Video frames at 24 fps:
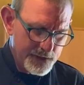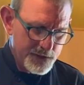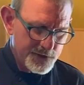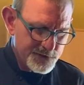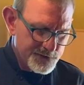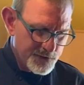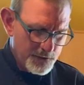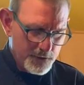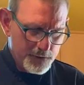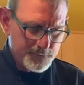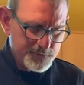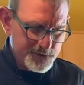
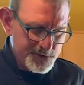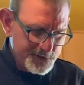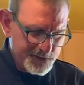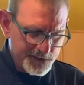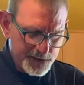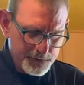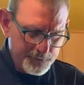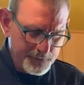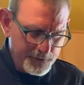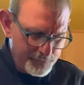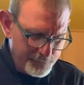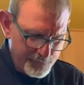So I'm just
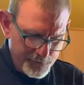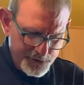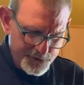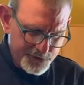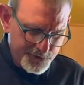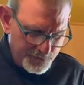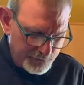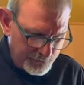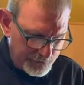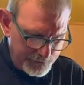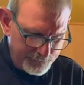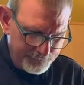going to be
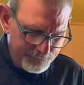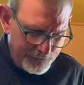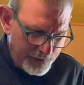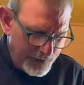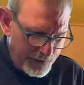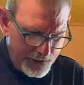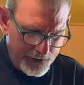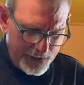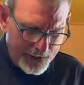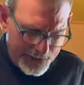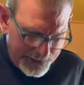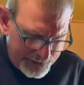vigilant
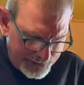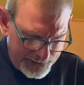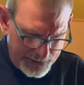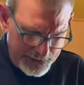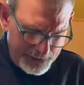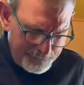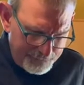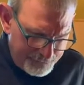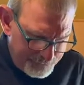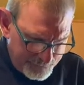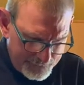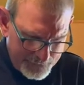and
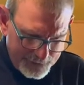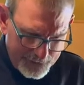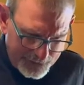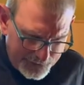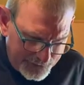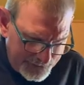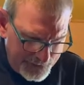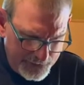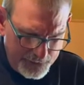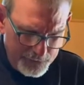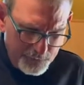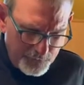keep the
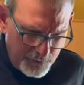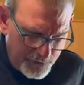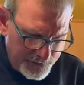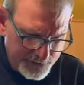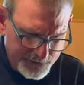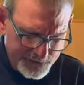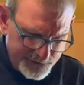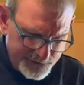quinoa